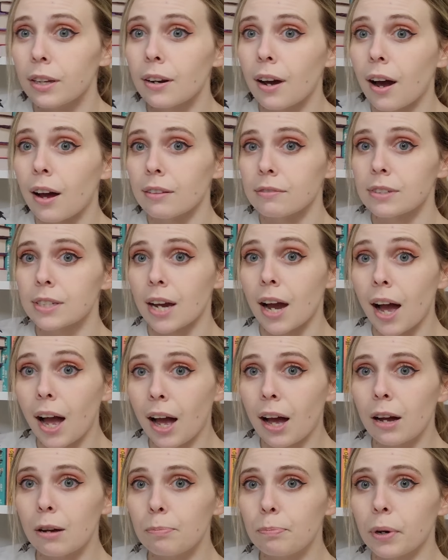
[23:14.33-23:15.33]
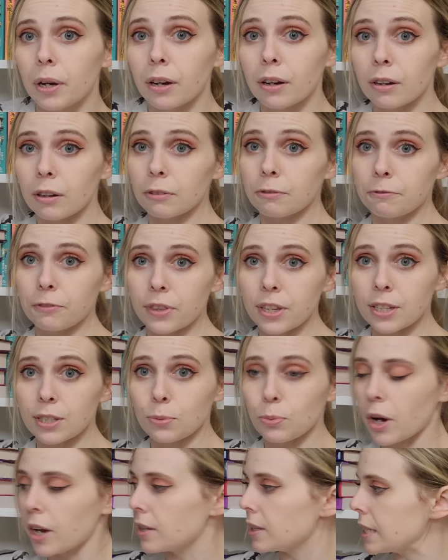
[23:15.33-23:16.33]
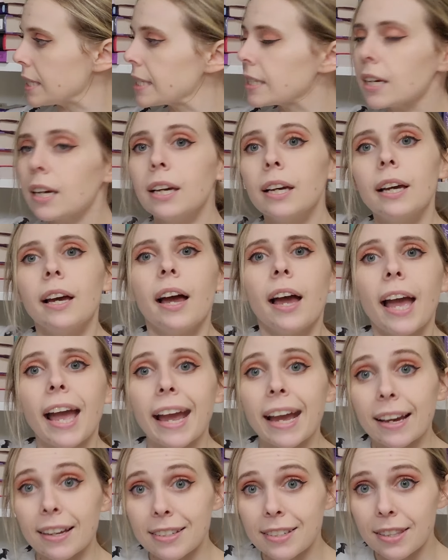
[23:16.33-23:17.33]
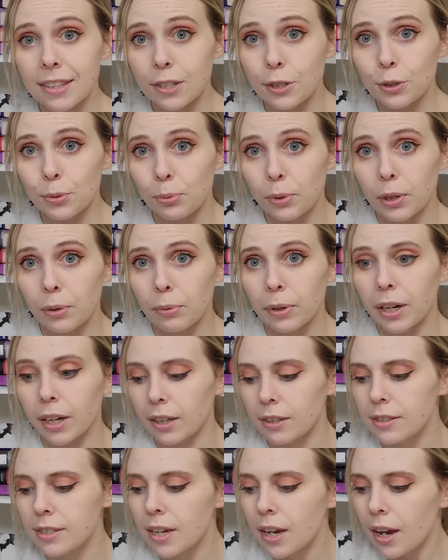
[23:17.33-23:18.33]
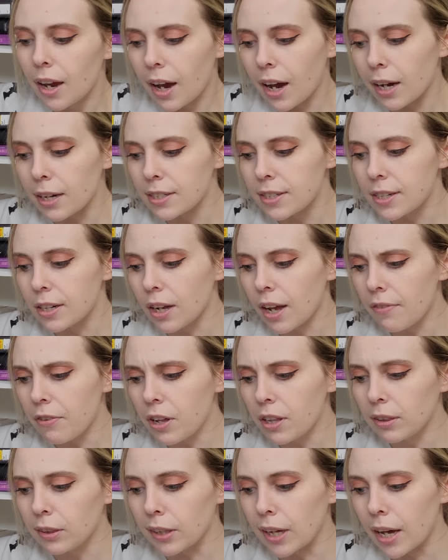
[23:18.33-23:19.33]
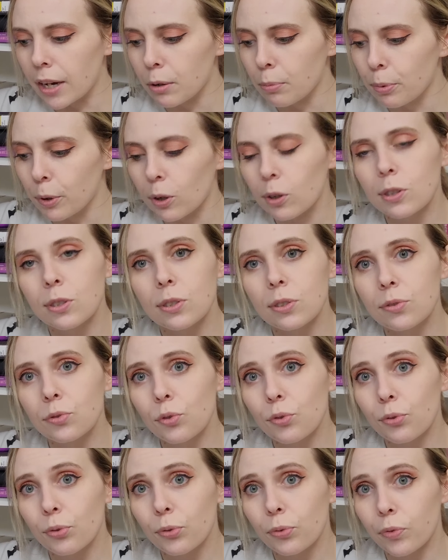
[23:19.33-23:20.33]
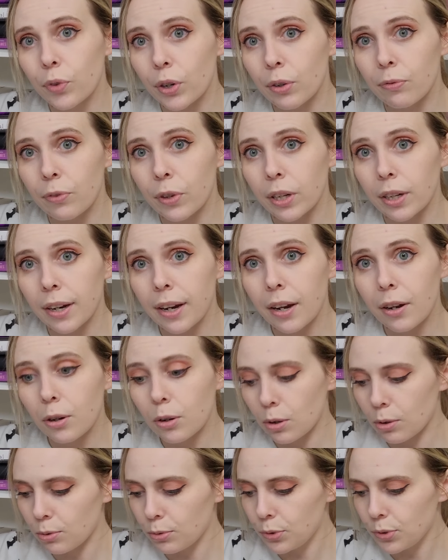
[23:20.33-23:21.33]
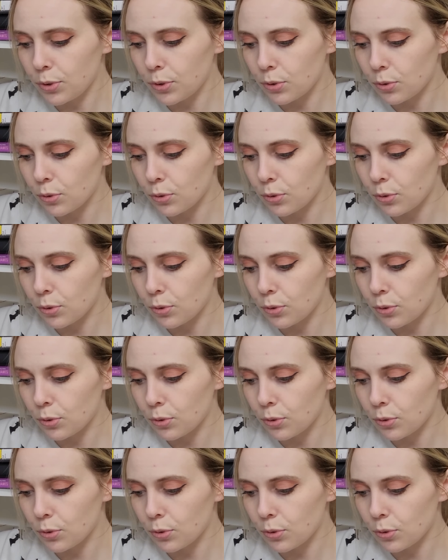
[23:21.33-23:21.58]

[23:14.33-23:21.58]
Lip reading: On top of these ones and these rereads, I still have a lot of books for videos.